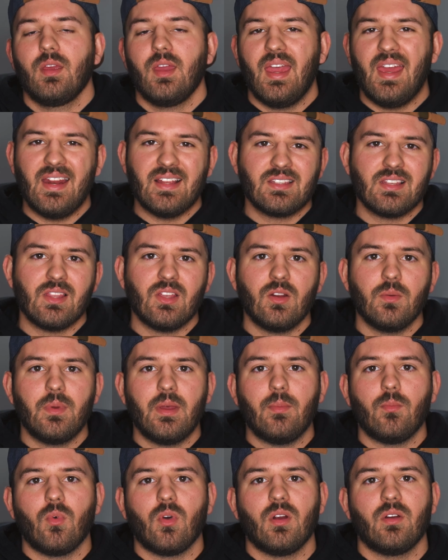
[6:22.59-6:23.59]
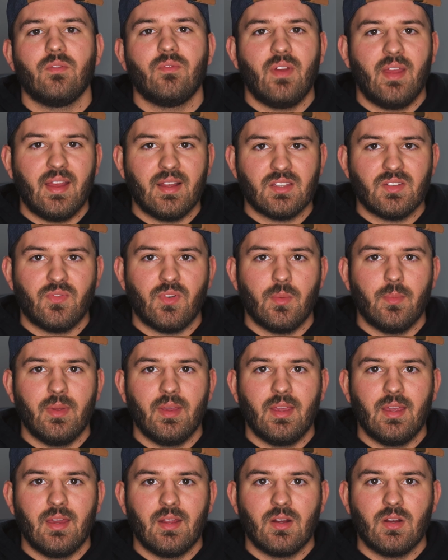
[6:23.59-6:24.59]
And it's a little bit more advanced for
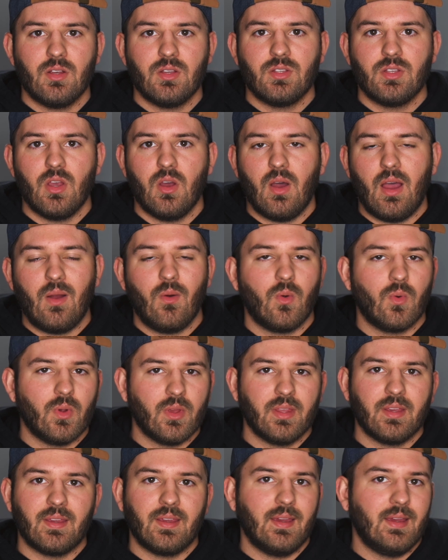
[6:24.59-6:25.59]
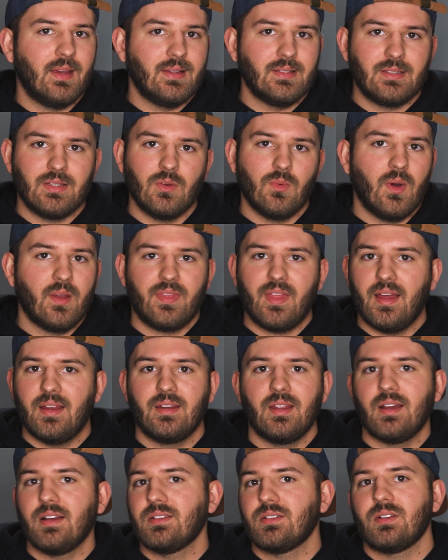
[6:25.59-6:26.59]
beginners, so I won't really get into what that
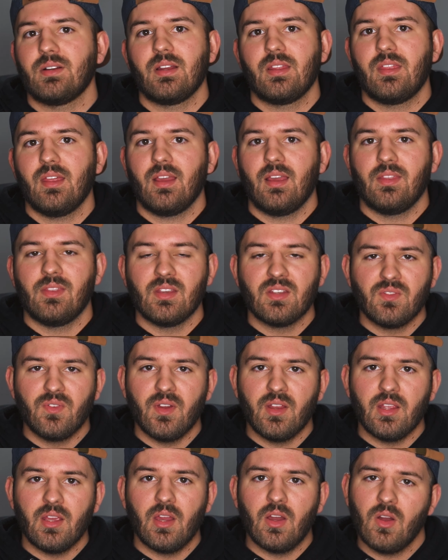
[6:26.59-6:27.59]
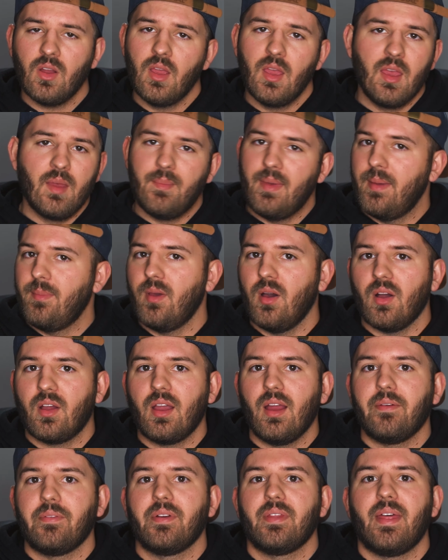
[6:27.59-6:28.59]
does or anything in this video. Maybe I'll
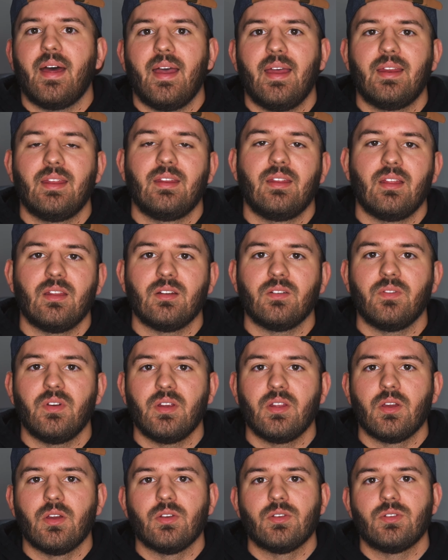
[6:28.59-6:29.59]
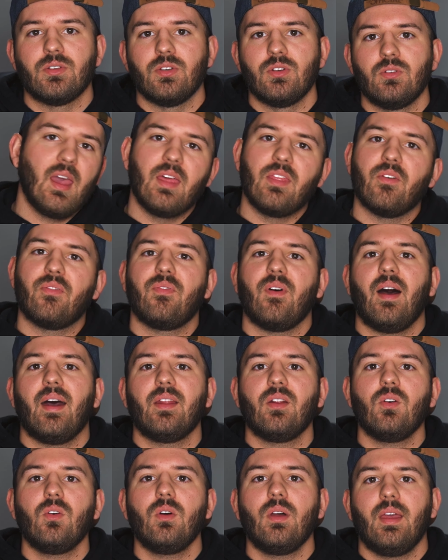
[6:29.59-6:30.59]
cover that in another video soon. And the
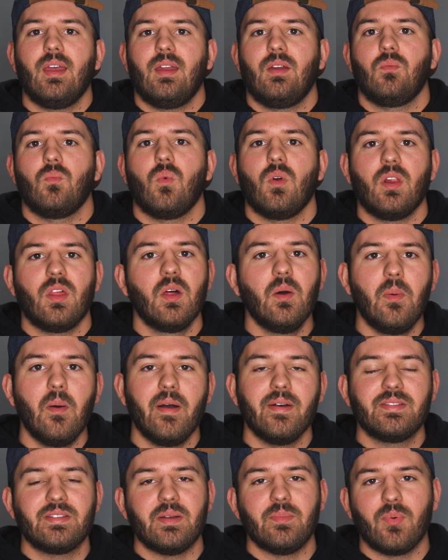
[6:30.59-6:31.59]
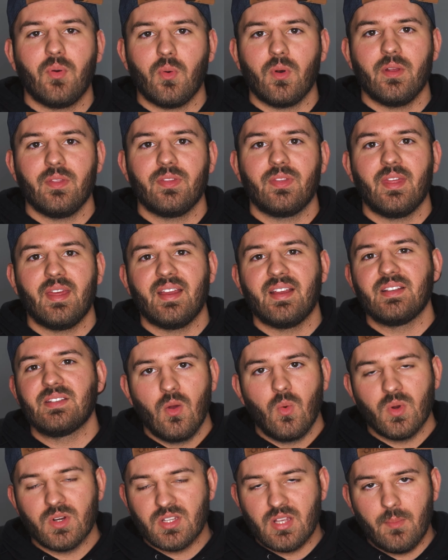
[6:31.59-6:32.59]
final and one of the most important things,
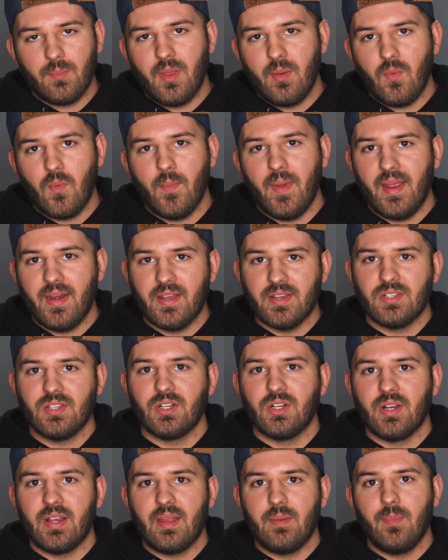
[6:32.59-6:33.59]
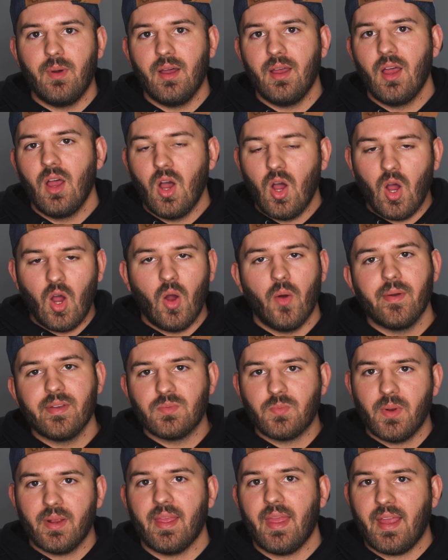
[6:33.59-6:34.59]
which some people may disagree, but always
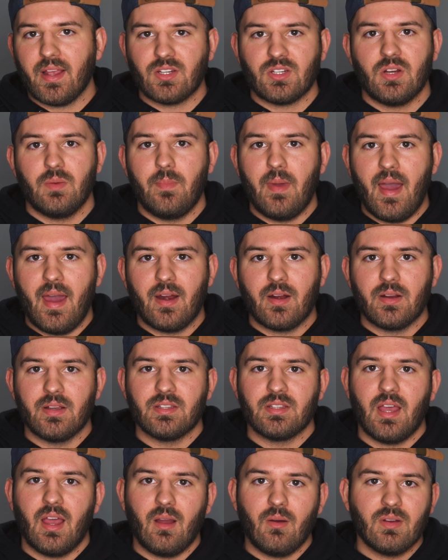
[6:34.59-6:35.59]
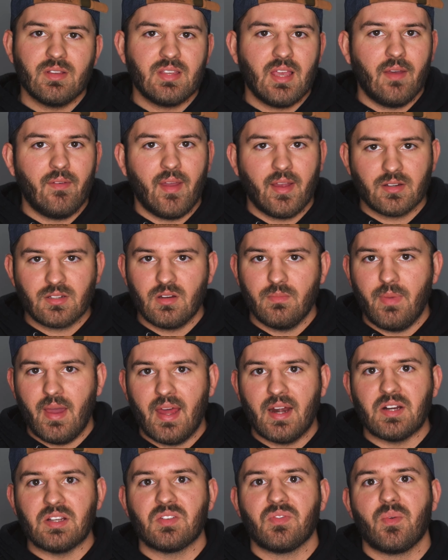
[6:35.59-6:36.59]
bring extra batteries. I always have extra
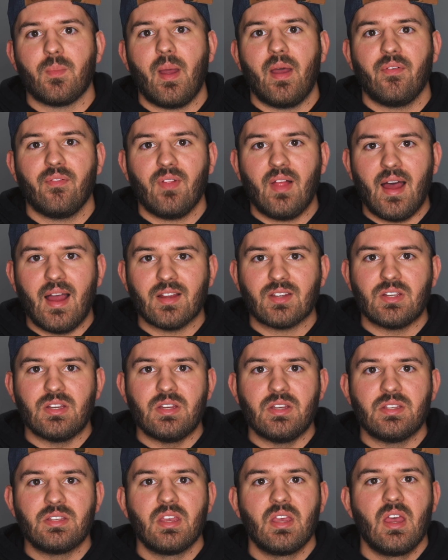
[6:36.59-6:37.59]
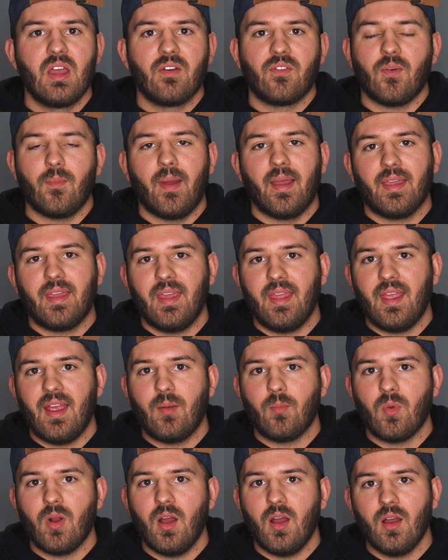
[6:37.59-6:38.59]
batteries for my flashes, for my
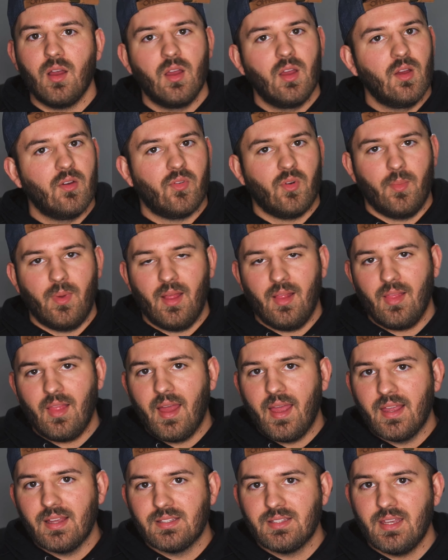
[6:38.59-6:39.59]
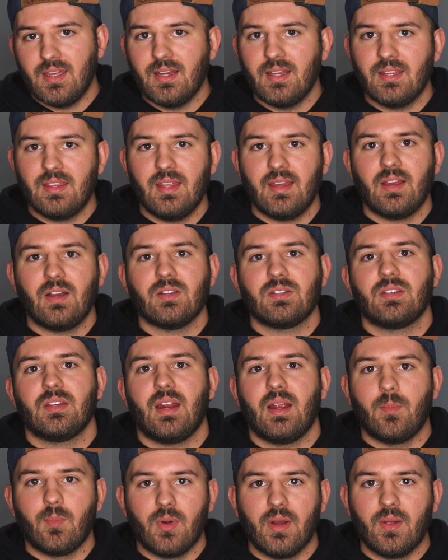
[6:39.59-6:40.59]
camera, for my lights, anything else that
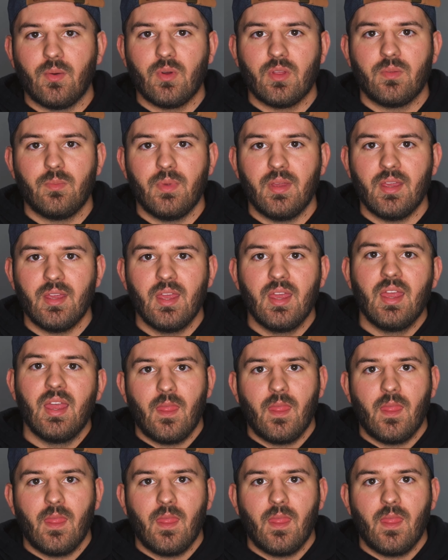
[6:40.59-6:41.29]
I bring with me.